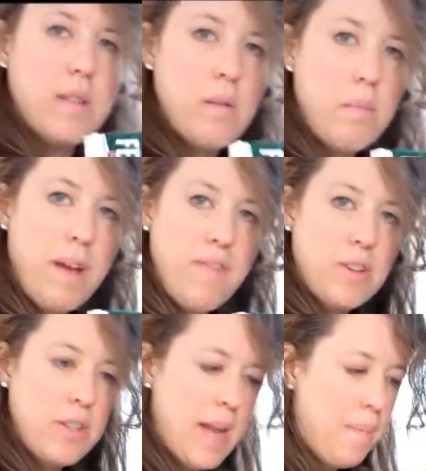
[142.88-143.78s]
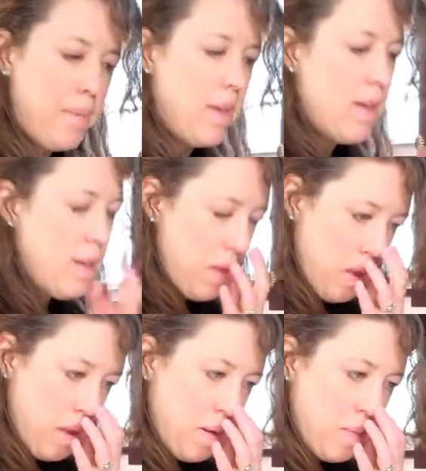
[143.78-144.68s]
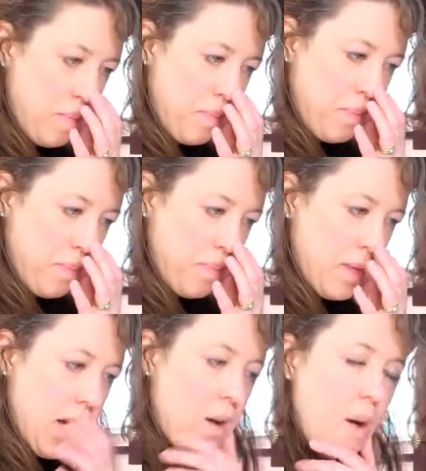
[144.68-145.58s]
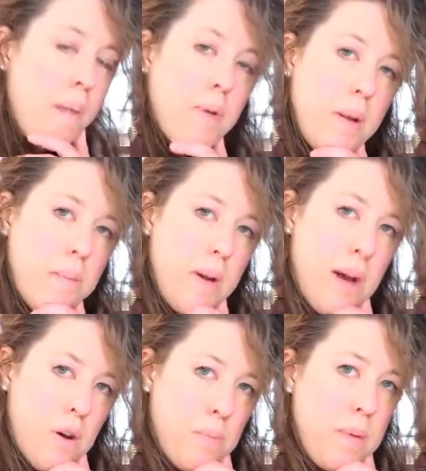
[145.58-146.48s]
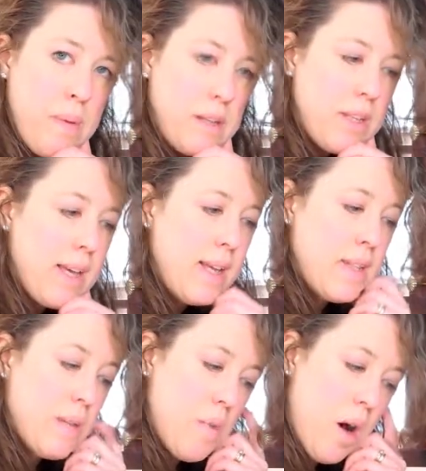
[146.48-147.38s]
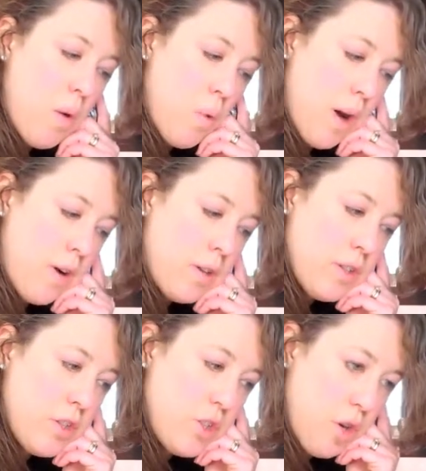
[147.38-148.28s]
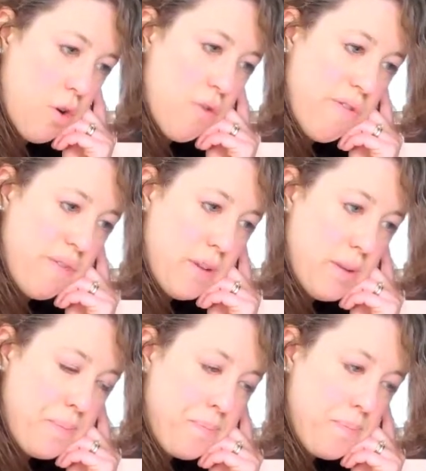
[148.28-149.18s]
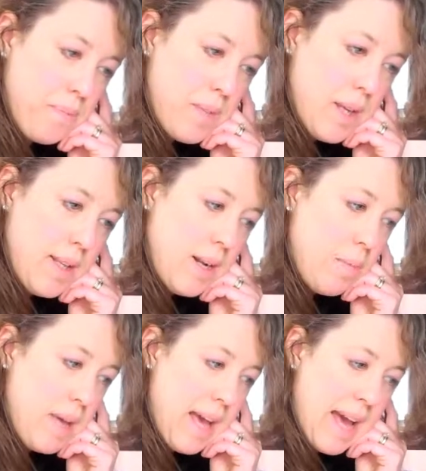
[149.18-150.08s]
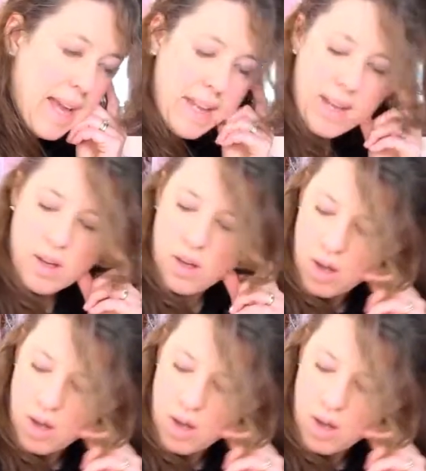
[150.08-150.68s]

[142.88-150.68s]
my Fels Naphtha. I'll be melting it in some hot water on the stove, and then I'll be adding